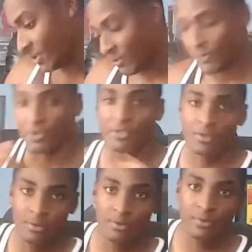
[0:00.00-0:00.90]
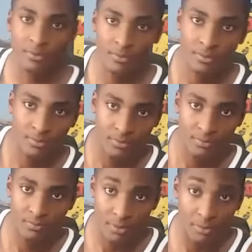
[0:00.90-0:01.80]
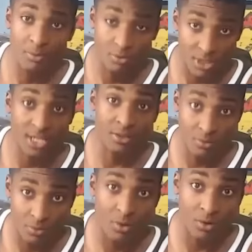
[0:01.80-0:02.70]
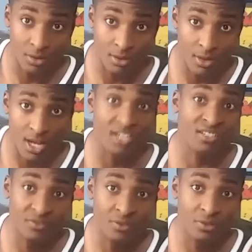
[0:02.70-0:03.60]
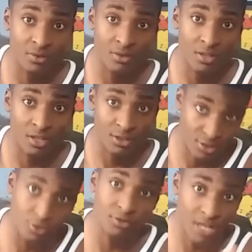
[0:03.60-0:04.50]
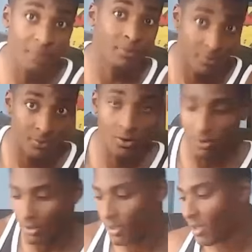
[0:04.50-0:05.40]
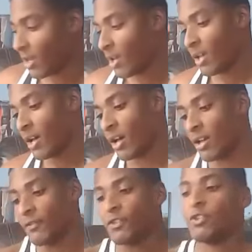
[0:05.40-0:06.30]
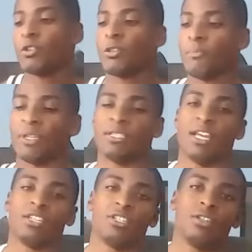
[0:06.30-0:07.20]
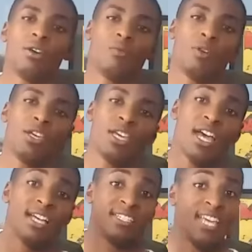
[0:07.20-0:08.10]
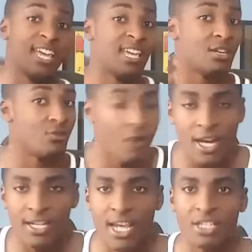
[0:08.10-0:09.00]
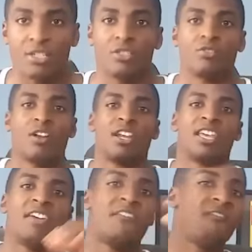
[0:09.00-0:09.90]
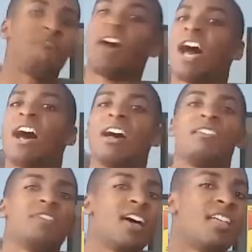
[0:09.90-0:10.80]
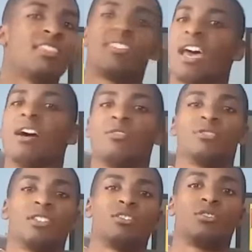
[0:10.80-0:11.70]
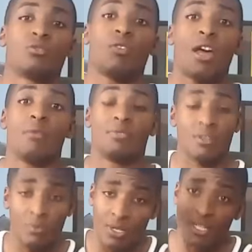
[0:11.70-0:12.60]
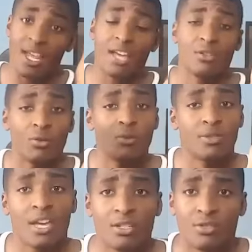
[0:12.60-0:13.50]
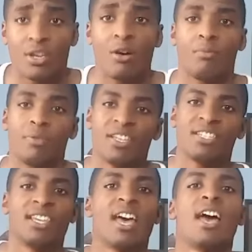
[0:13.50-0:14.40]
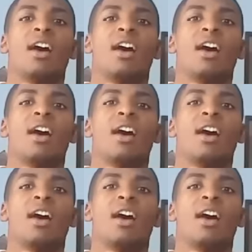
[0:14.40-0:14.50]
No offense to people who's actually retarded. I just feel a certain type of retarded. If you're new to the Beast Nation, we as a great nation is trying to hit 5,000 subscribers. And we cannot do it without your help. Please